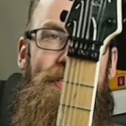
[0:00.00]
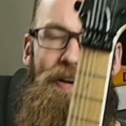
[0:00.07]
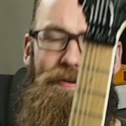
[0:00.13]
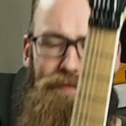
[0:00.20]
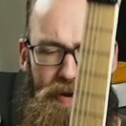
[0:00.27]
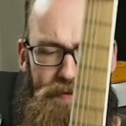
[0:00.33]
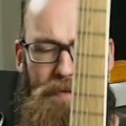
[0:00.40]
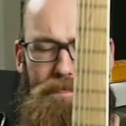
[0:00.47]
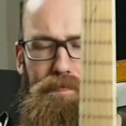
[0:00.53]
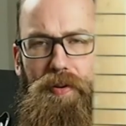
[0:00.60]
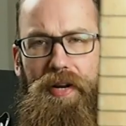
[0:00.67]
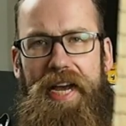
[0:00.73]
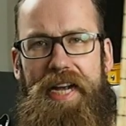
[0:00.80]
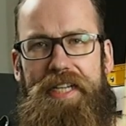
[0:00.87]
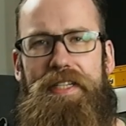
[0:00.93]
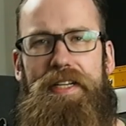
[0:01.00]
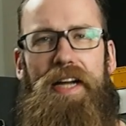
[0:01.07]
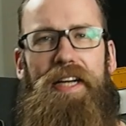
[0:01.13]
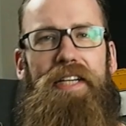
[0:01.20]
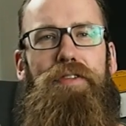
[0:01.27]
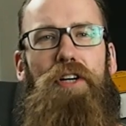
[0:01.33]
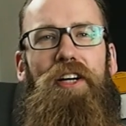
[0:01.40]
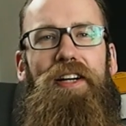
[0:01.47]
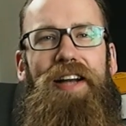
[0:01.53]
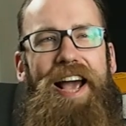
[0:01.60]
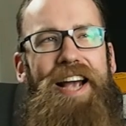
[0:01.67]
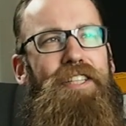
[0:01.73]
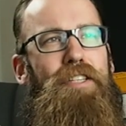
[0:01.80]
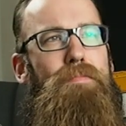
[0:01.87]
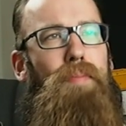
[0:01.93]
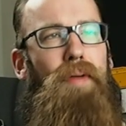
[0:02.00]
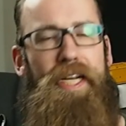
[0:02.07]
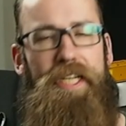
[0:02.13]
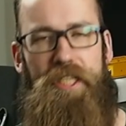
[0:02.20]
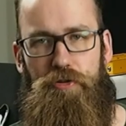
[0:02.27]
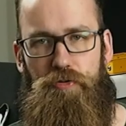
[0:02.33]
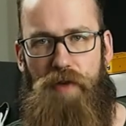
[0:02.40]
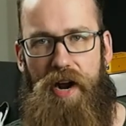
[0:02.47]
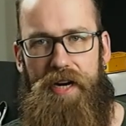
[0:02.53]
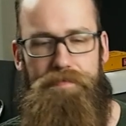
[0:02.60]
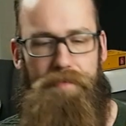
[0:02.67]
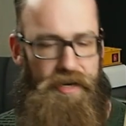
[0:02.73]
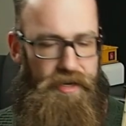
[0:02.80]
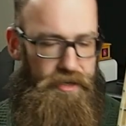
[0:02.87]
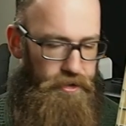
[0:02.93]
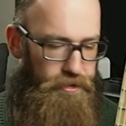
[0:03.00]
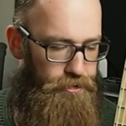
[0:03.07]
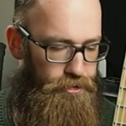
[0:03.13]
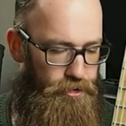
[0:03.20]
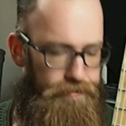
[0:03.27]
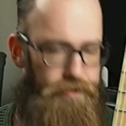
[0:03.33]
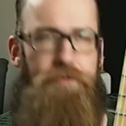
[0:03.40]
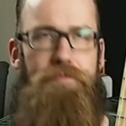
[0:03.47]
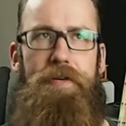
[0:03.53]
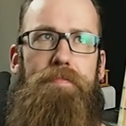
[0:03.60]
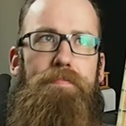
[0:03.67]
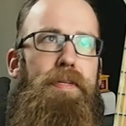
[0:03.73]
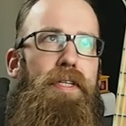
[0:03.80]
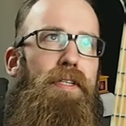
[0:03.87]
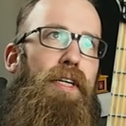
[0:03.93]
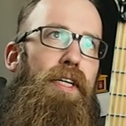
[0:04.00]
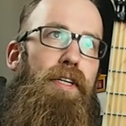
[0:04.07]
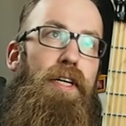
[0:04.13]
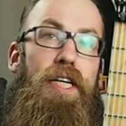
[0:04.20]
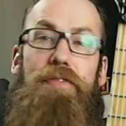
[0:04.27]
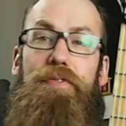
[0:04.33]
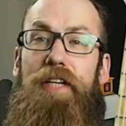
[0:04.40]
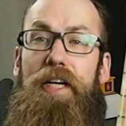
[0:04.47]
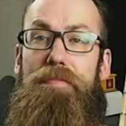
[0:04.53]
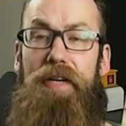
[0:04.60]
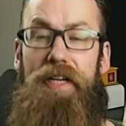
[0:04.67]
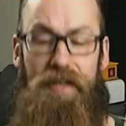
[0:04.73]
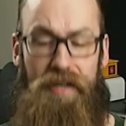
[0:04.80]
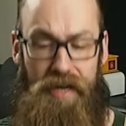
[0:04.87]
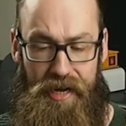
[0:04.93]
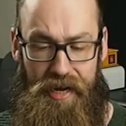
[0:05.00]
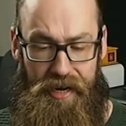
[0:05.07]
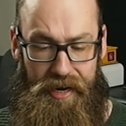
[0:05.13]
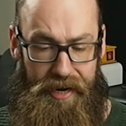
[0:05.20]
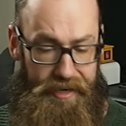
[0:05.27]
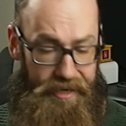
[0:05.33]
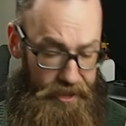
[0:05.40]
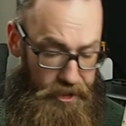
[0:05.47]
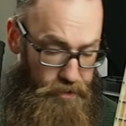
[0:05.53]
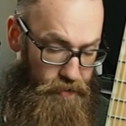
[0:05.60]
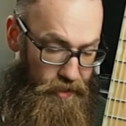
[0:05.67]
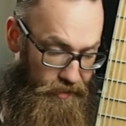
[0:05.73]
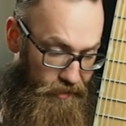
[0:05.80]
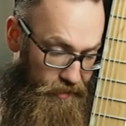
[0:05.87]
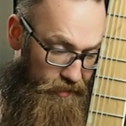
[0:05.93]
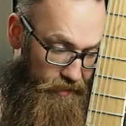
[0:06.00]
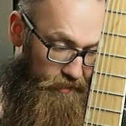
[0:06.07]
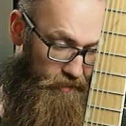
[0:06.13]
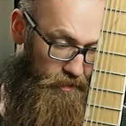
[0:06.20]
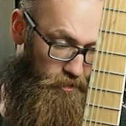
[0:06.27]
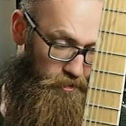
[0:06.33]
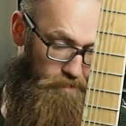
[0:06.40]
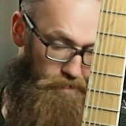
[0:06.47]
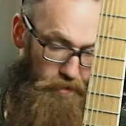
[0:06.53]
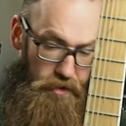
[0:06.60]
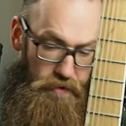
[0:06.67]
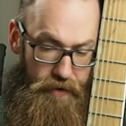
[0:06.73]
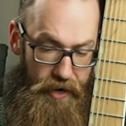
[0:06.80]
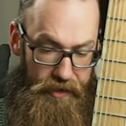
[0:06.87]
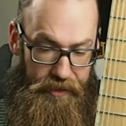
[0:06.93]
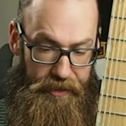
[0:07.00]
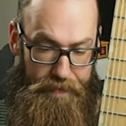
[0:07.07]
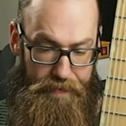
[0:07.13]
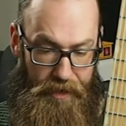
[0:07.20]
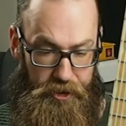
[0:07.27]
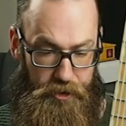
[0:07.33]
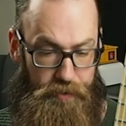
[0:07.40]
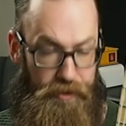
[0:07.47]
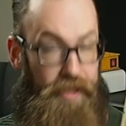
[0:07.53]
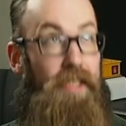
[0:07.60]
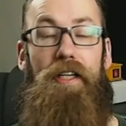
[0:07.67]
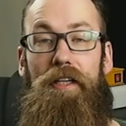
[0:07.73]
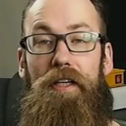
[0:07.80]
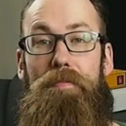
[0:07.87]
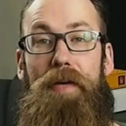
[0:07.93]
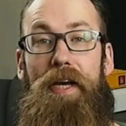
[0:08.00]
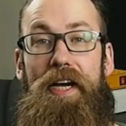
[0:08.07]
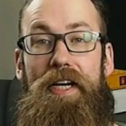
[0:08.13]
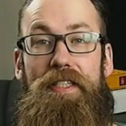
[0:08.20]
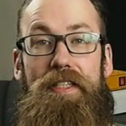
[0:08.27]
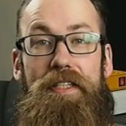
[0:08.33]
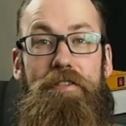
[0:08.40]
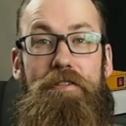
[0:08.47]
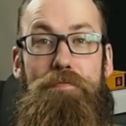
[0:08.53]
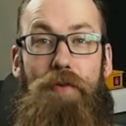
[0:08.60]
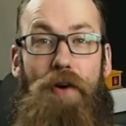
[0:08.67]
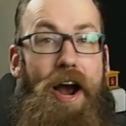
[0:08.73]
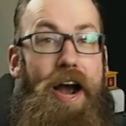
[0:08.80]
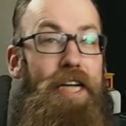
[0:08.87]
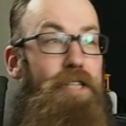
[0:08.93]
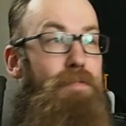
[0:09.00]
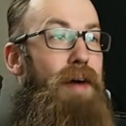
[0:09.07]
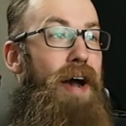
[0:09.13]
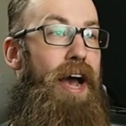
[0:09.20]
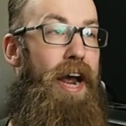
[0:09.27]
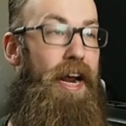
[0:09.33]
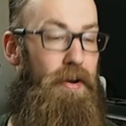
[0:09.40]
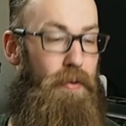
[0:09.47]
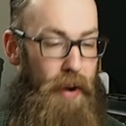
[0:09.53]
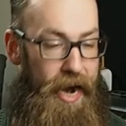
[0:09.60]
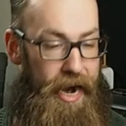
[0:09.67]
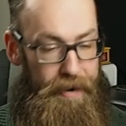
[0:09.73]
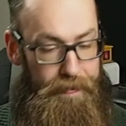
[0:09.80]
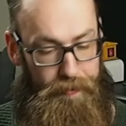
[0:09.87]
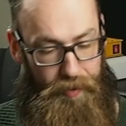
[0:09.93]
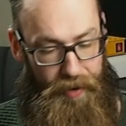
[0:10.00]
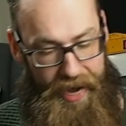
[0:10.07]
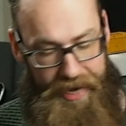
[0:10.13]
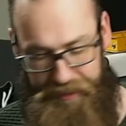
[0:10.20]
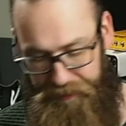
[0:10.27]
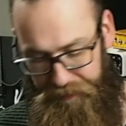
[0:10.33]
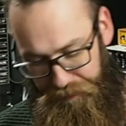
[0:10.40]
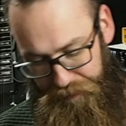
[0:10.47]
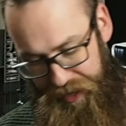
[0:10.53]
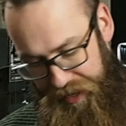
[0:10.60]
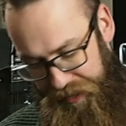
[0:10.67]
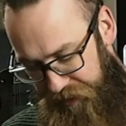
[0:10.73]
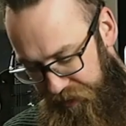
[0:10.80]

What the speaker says: I never liked to play Strat models or Super Strat guitars for that matter. And this one is a Super Strat, and I'm actually amazed and surprised by the way it plays and feels,